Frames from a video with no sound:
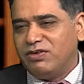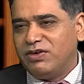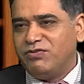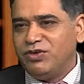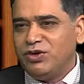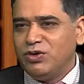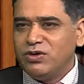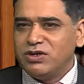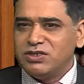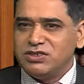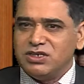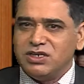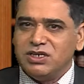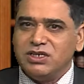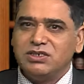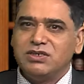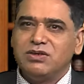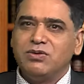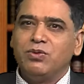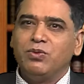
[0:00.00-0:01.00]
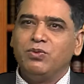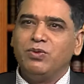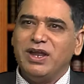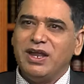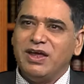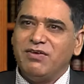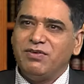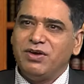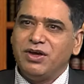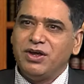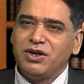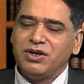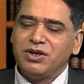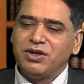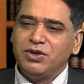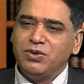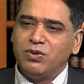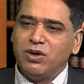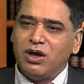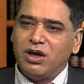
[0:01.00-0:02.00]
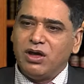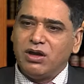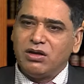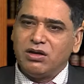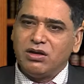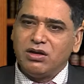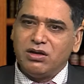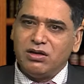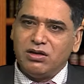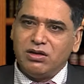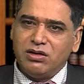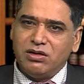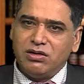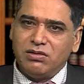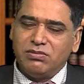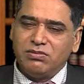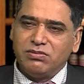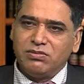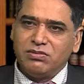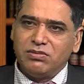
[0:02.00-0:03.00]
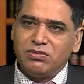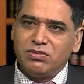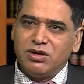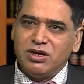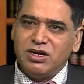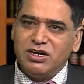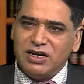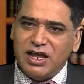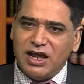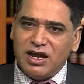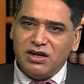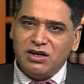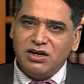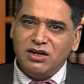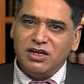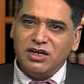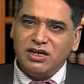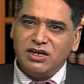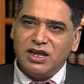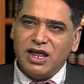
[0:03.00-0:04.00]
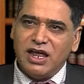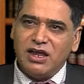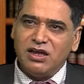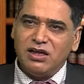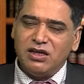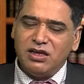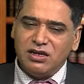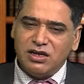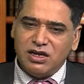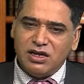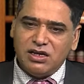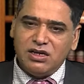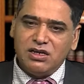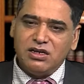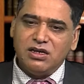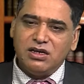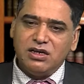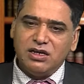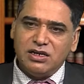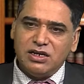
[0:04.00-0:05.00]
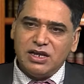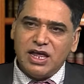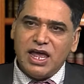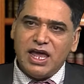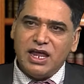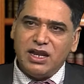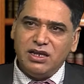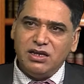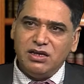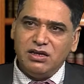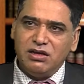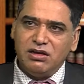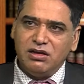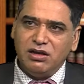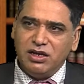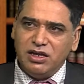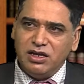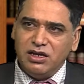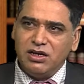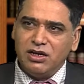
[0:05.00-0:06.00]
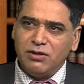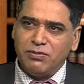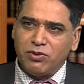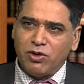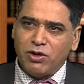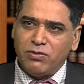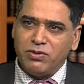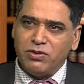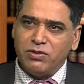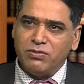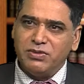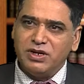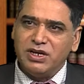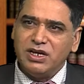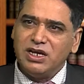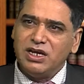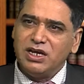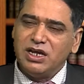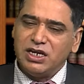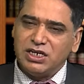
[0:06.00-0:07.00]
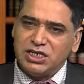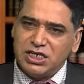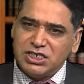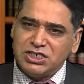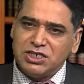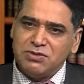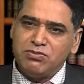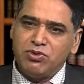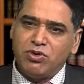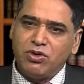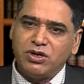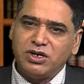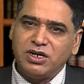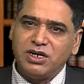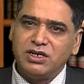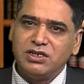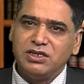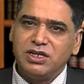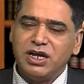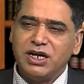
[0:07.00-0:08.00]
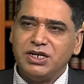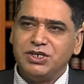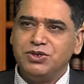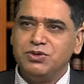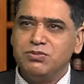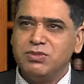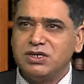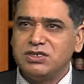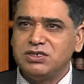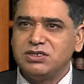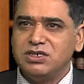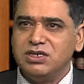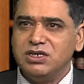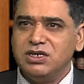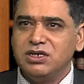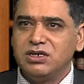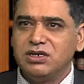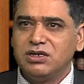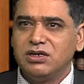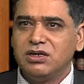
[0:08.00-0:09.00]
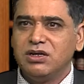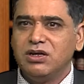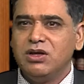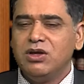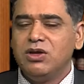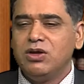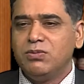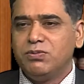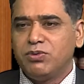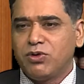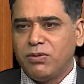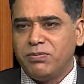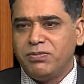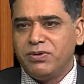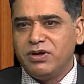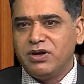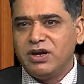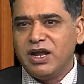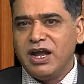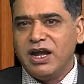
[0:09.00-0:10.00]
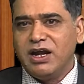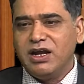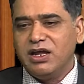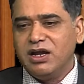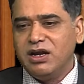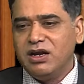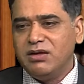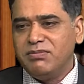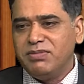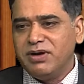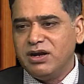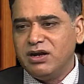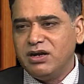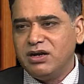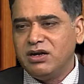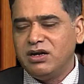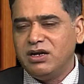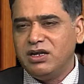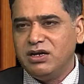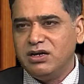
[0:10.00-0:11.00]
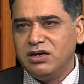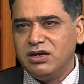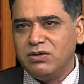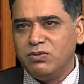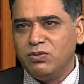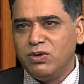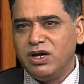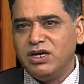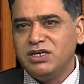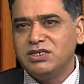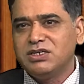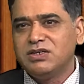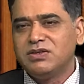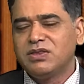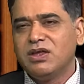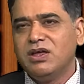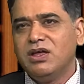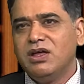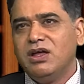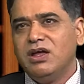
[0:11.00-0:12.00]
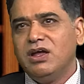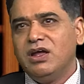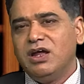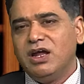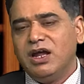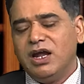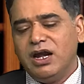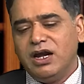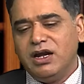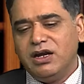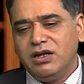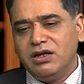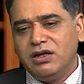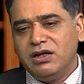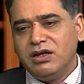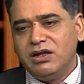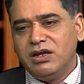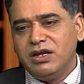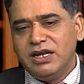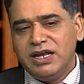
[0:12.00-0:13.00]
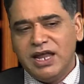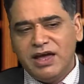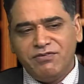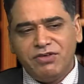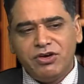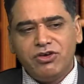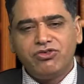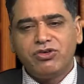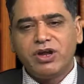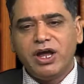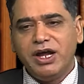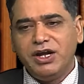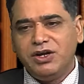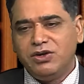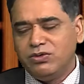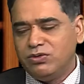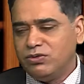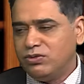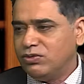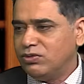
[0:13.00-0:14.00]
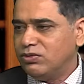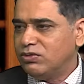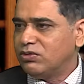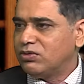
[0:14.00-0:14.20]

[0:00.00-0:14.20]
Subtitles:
viewers is, whenever you are entangled in any legal problem, it is important that you must seek proper and independent legal advice, and never try to